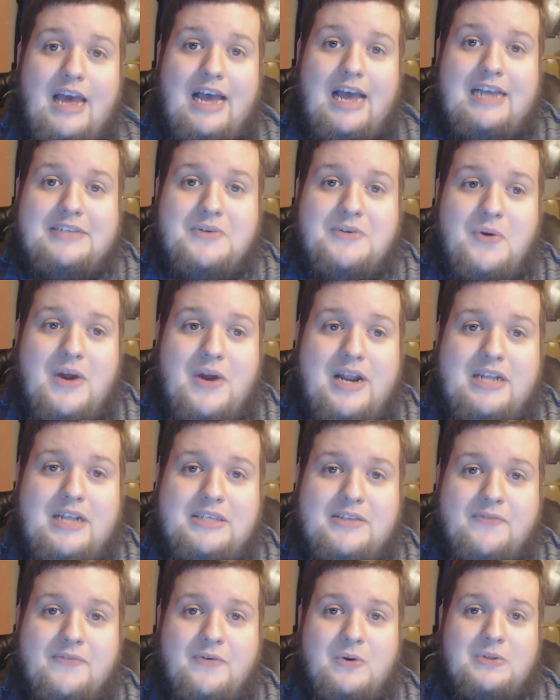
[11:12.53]
as great
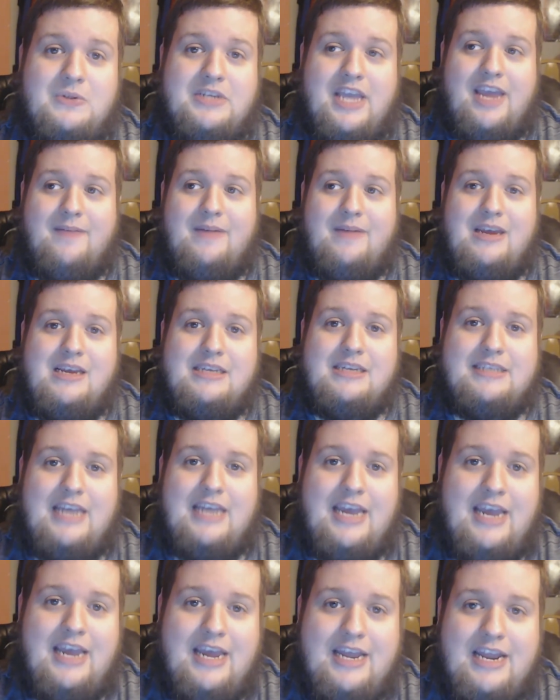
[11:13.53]
as the first game is,
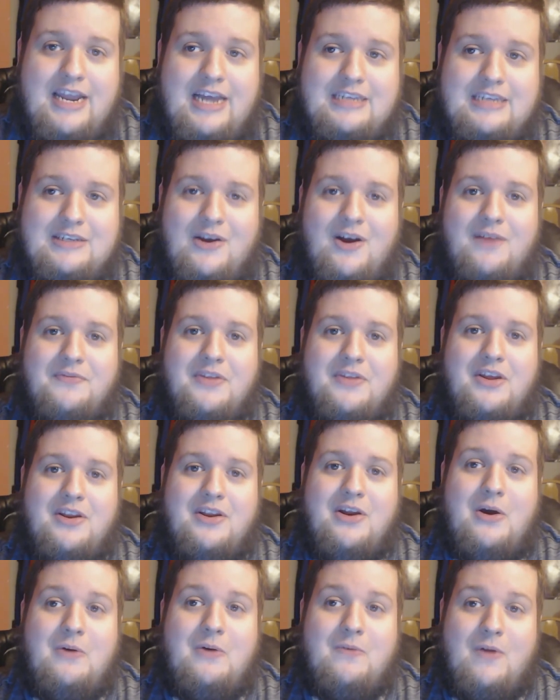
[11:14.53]
and as
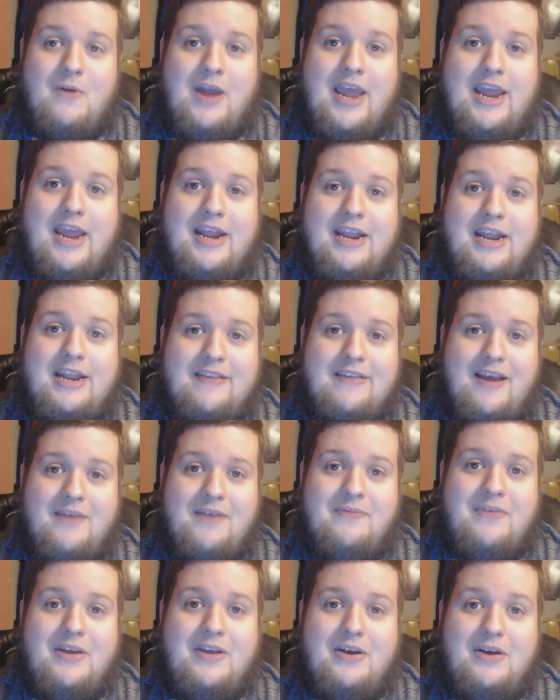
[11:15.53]
often overhated as
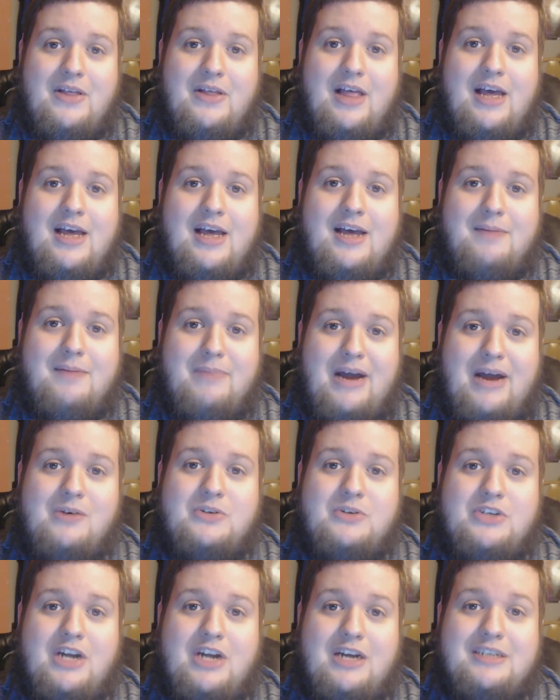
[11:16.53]
I feel uh,
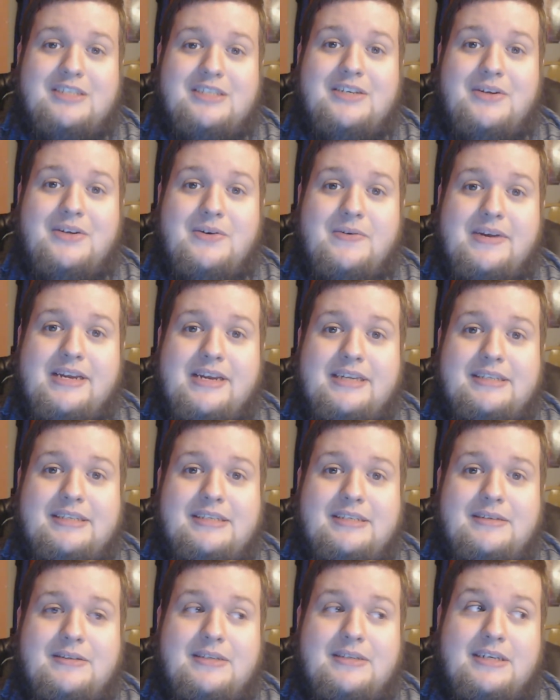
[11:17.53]
Bioshock Two
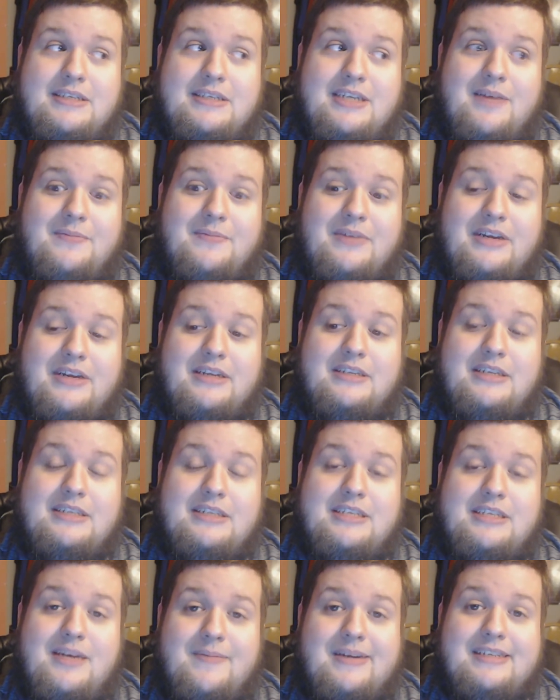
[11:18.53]
is to some
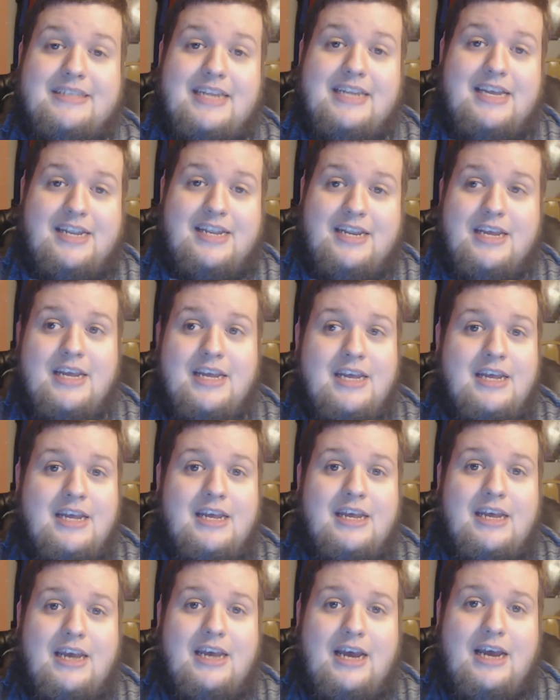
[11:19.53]
to some extent,
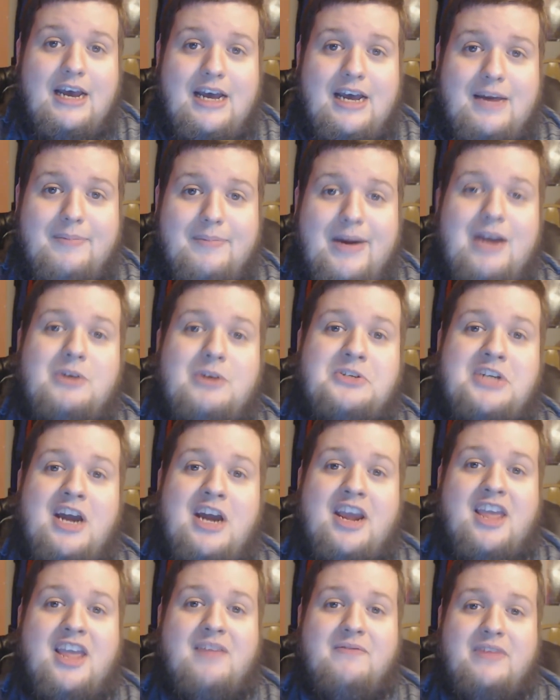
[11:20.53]
uh,
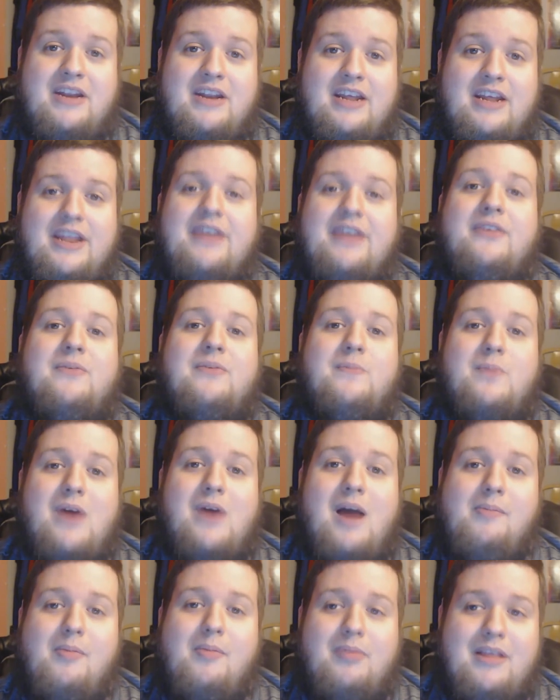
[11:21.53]
Bioshock Infinite is
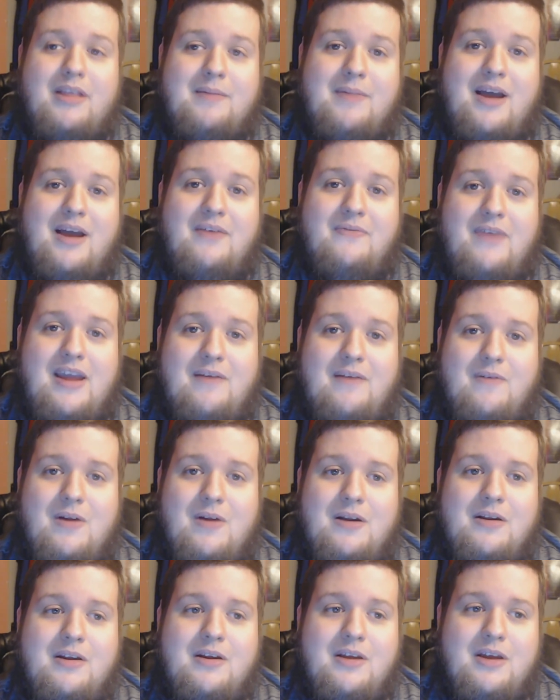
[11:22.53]
probably my
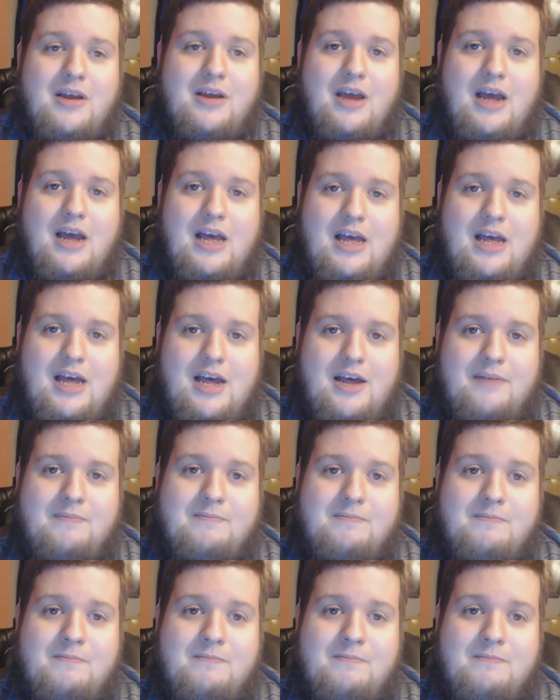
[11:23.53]
favorite. Uh,